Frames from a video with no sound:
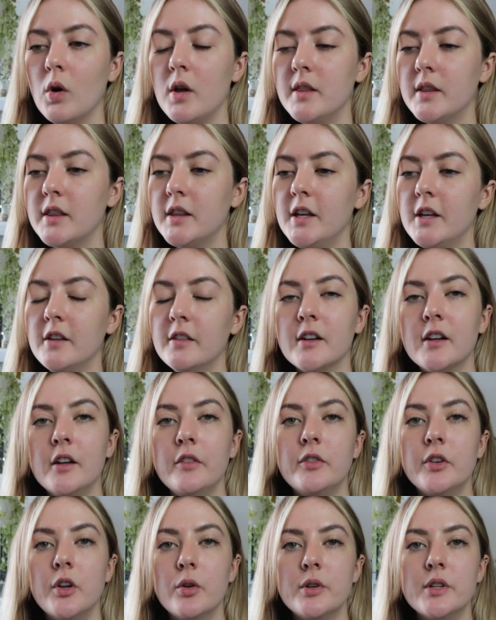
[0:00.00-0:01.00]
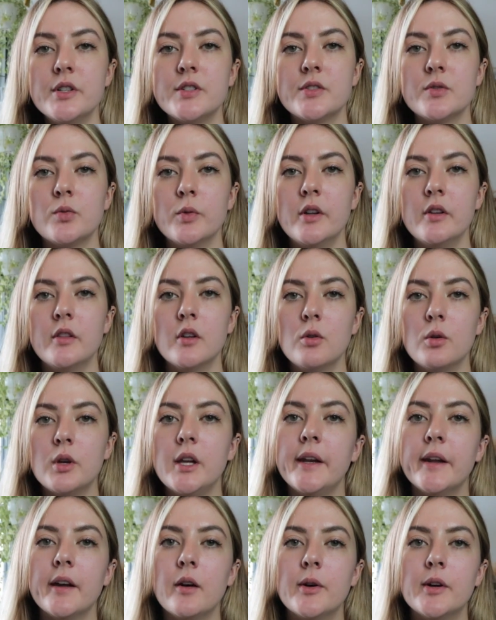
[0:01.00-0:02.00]
One thing that I've noticed with
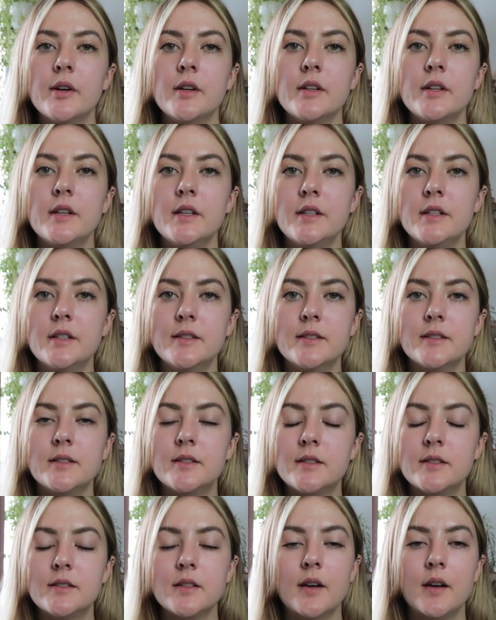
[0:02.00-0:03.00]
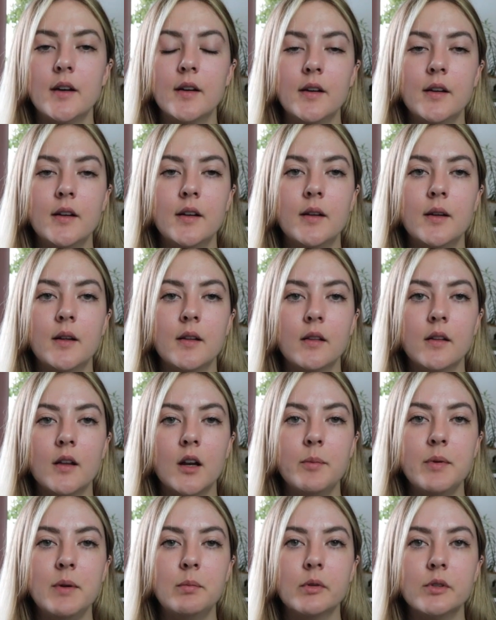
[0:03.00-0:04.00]
Okinawa is a
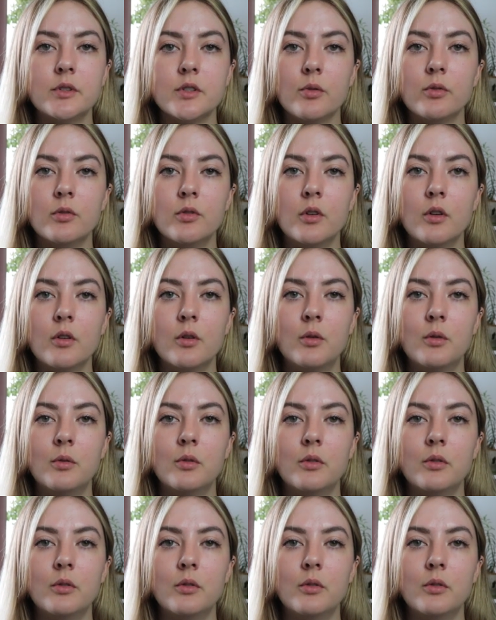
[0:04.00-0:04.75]
lot of people don't know.